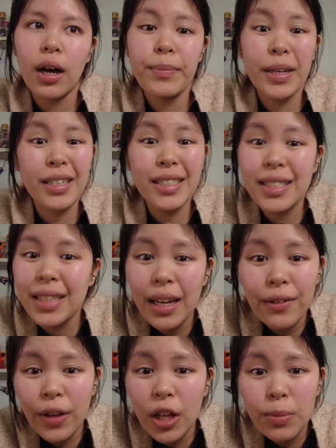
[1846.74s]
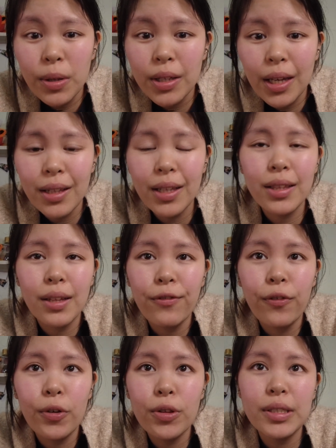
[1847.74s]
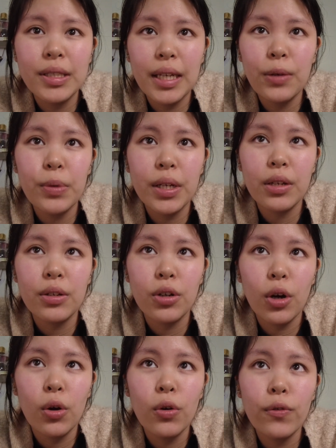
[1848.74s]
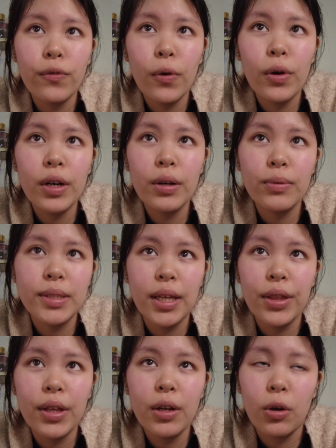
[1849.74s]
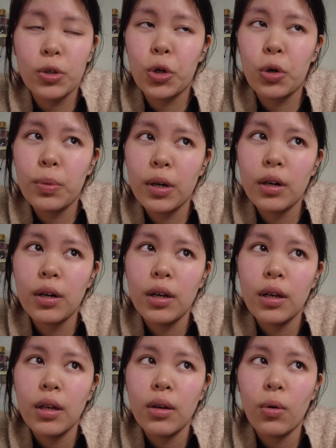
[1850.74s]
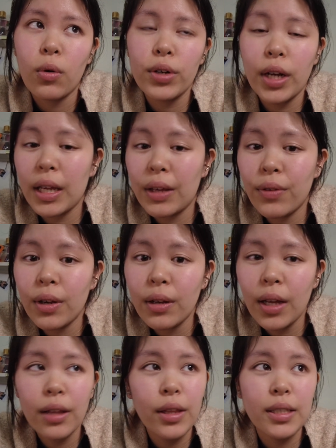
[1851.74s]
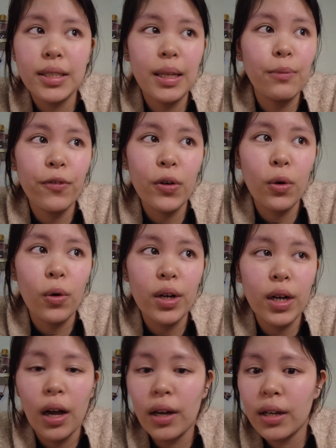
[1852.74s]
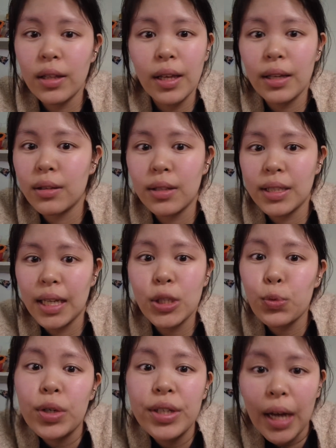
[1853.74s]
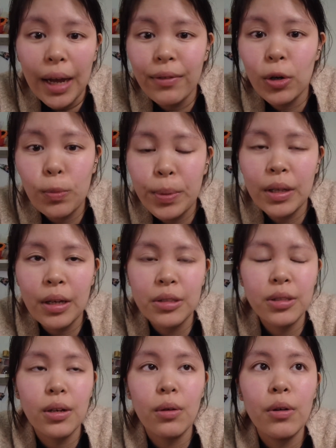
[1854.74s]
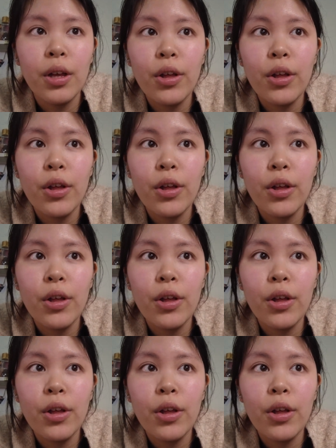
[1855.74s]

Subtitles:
because it's not available yet. Like the furthest date we can go for it was I think October or not even. And then same for Guadalcanal, like the dates were not even open yet. So